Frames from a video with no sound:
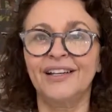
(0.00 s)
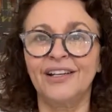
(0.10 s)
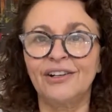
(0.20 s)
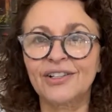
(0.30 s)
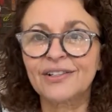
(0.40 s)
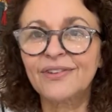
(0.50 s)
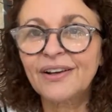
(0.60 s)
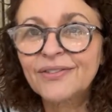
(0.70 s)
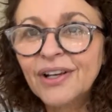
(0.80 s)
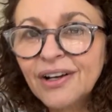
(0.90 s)
Lots of
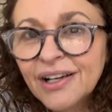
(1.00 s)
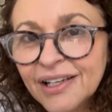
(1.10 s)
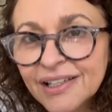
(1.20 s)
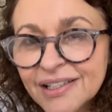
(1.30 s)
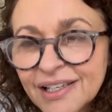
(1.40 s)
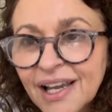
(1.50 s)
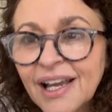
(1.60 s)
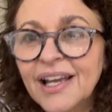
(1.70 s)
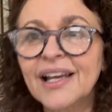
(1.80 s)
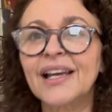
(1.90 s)
love, guys.
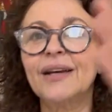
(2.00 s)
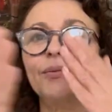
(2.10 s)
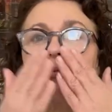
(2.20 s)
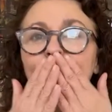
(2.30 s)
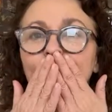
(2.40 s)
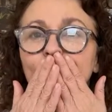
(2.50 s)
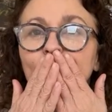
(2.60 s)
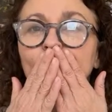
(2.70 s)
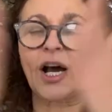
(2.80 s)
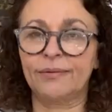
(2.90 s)

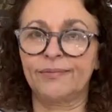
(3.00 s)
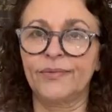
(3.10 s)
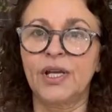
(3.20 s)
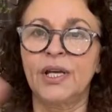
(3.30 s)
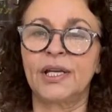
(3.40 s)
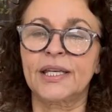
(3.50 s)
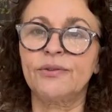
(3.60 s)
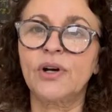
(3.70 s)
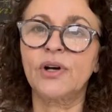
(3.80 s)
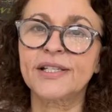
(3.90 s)
Um, Keep
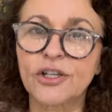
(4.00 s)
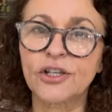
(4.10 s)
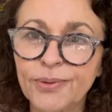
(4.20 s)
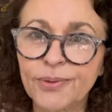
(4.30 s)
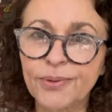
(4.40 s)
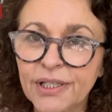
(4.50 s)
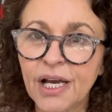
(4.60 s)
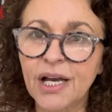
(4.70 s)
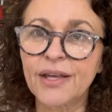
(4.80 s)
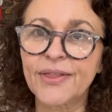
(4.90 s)
your eyes open.
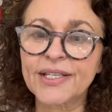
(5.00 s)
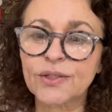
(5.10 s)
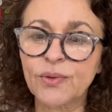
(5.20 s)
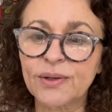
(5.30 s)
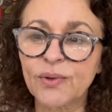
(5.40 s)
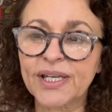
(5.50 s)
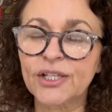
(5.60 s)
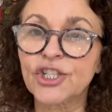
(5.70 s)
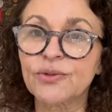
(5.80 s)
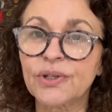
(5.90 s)
Uh, this week, we're going
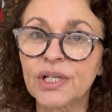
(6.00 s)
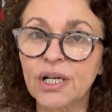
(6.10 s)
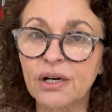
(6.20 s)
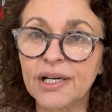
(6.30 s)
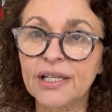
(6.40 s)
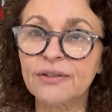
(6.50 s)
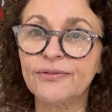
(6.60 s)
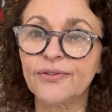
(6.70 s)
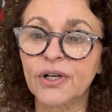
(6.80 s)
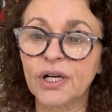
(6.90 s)
to do a
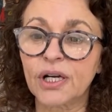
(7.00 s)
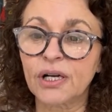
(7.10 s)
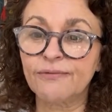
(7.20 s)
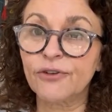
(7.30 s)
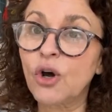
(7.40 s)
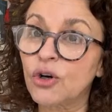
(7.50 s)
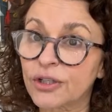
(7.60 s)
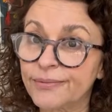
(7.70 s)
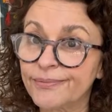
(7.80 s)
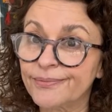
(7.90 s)
live uh, vlog,
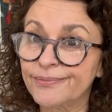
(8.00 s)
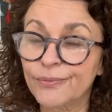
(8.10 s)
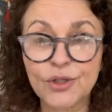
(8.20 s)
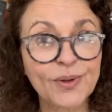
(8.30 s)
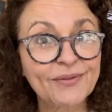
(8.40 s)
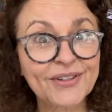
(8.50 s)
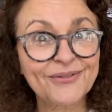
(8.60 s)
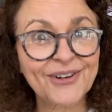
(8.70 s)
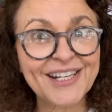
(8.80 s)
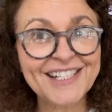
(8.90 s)
which we haven't done
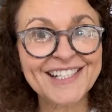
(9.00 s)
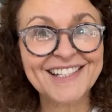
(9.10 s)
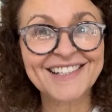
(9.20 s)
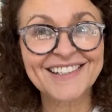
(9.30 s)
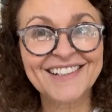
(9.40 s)
for ages.